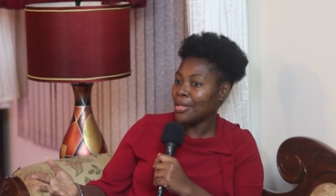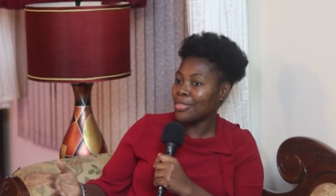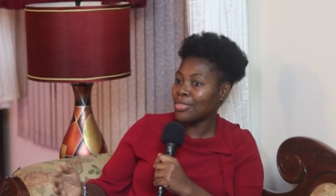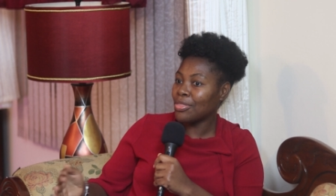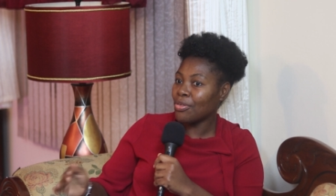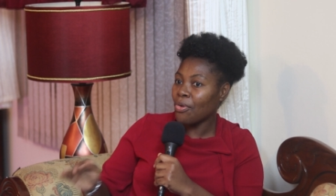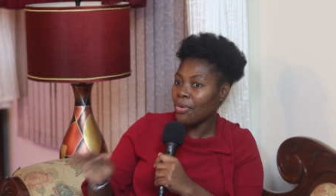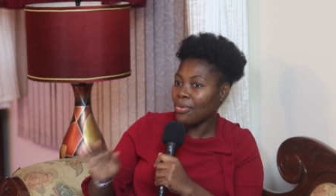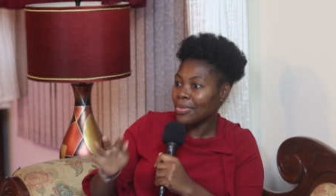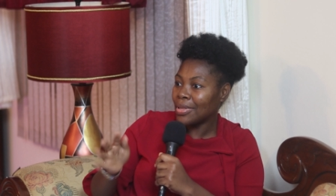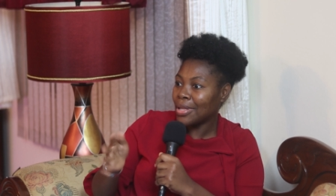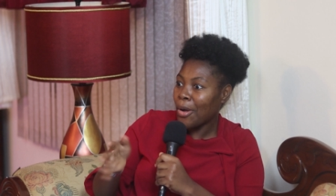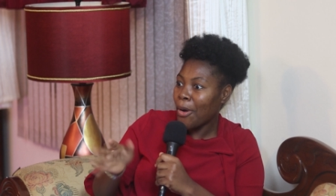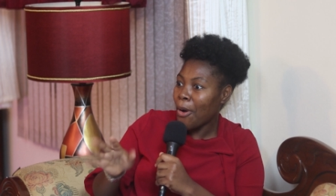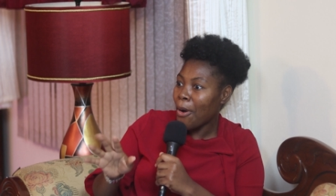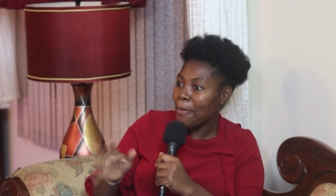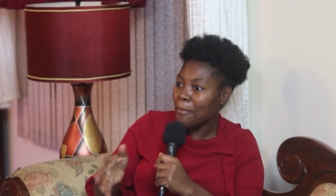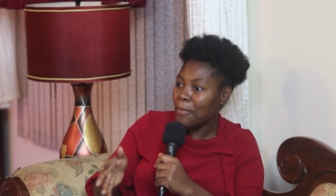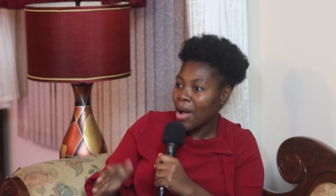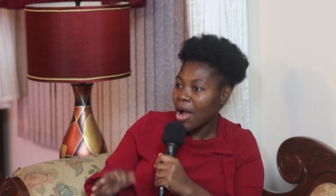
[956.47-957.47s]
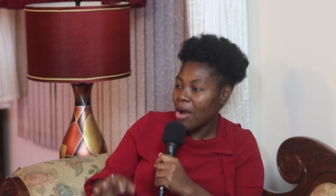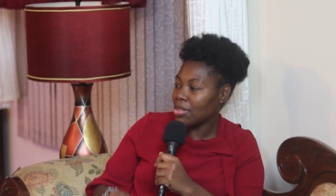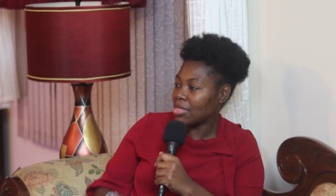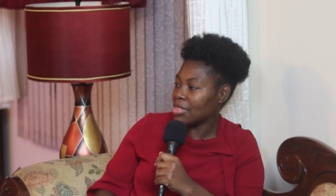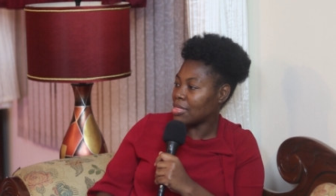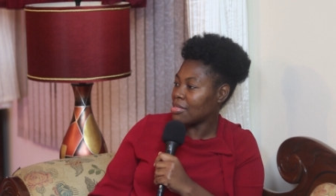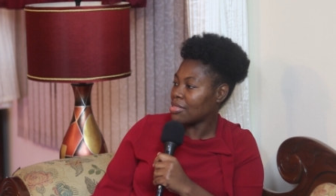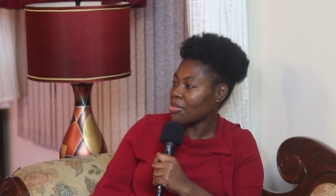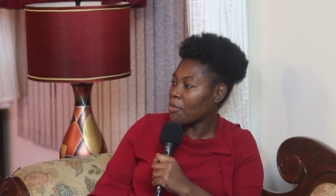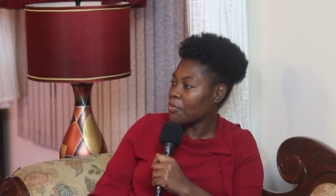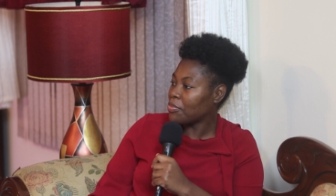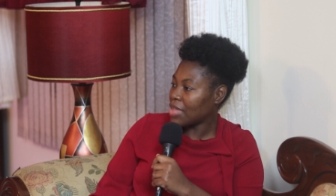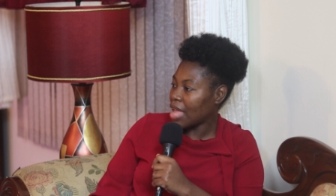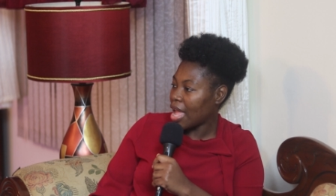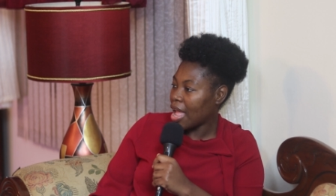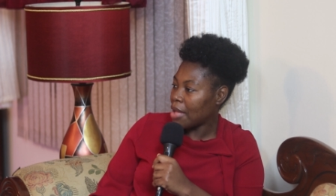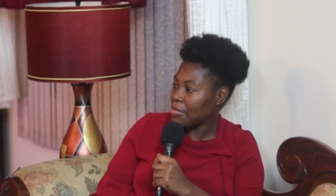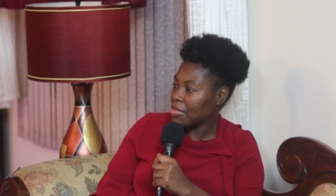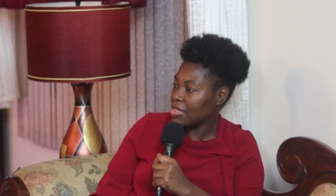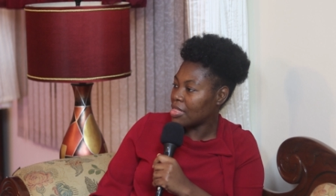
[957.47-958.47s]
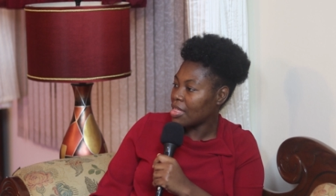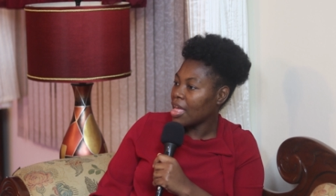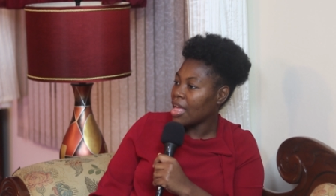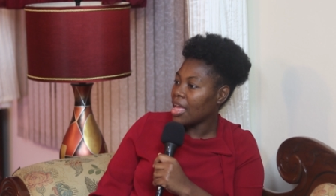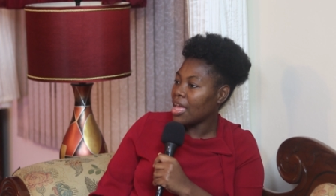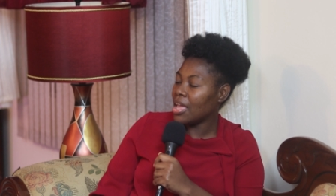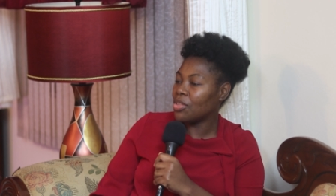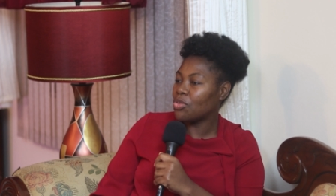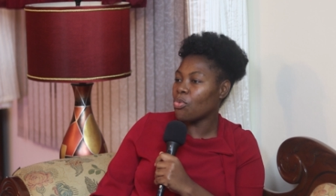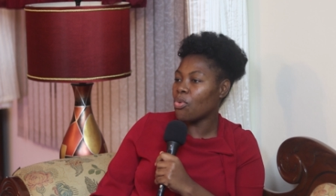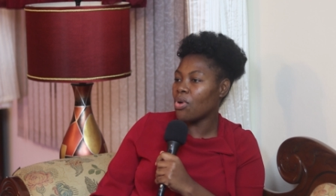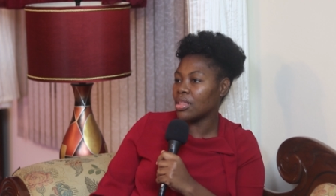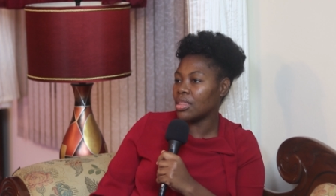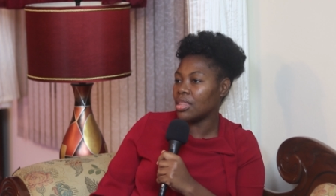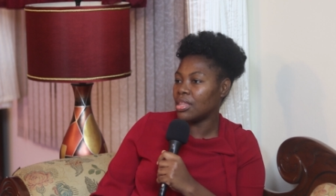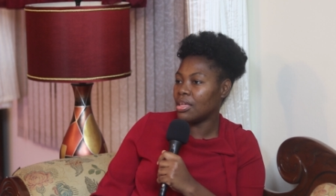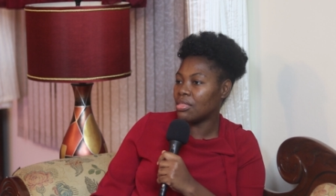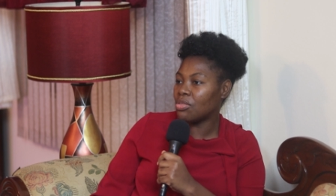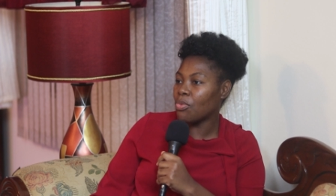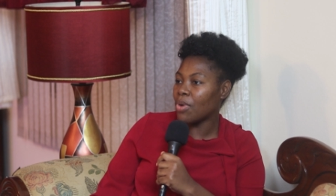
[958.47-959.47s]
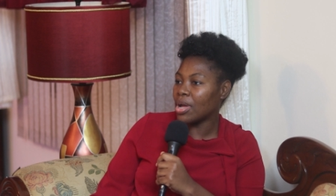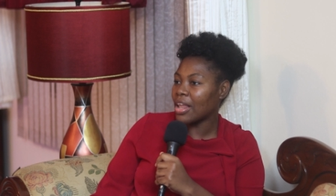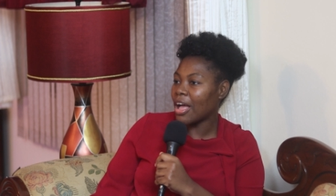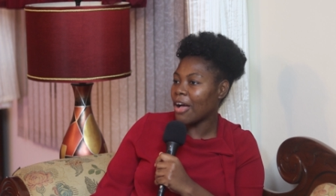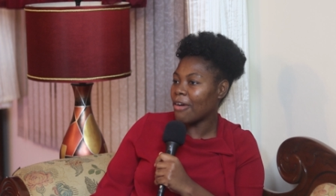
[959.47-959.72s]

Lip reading: So the comparison sometimes is what